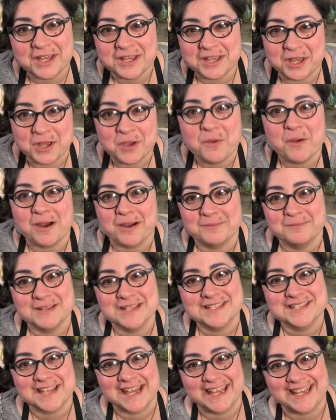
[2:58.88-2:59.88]
you are
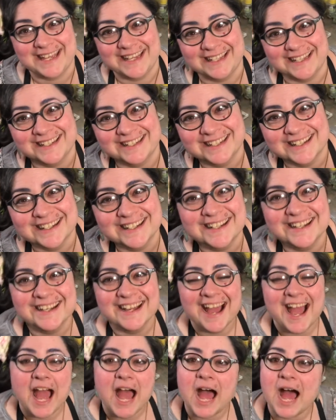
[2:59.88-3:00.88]
mistaken.
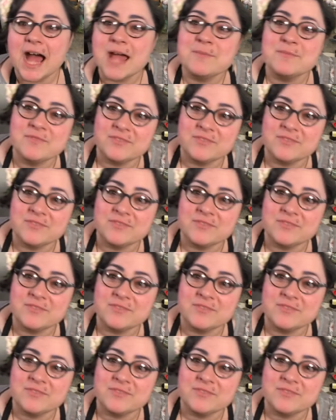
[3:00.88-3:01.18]
I'm